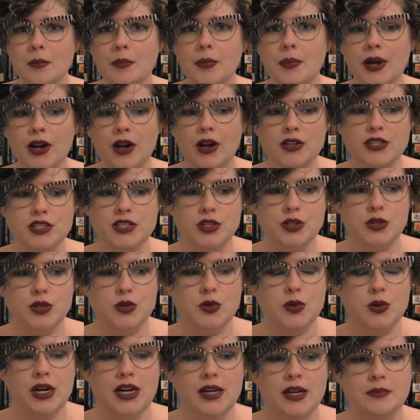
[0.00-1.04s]
but
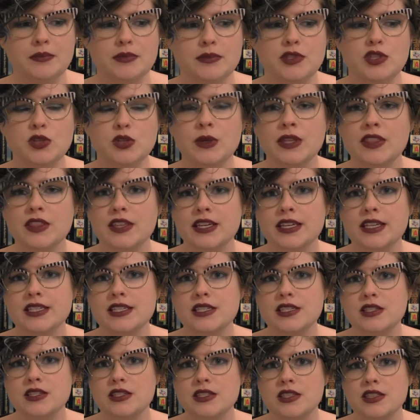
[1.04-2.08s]
also doing
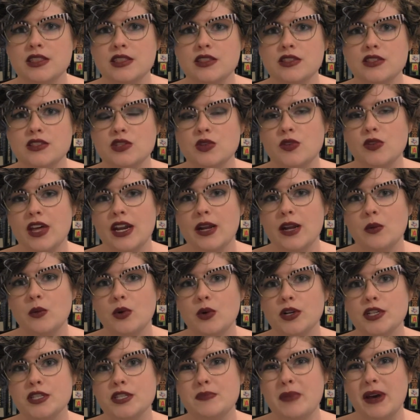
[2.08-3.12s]
things so that it
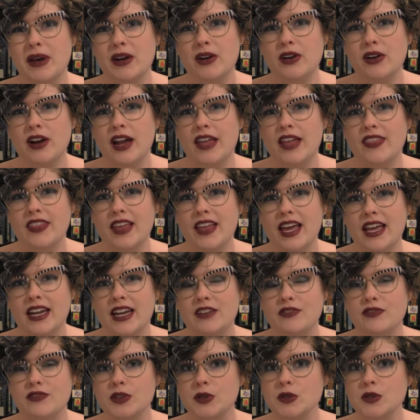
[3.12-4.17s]
works better and that
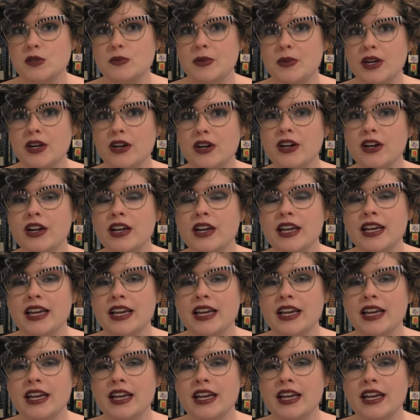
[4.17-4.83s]
it feels better,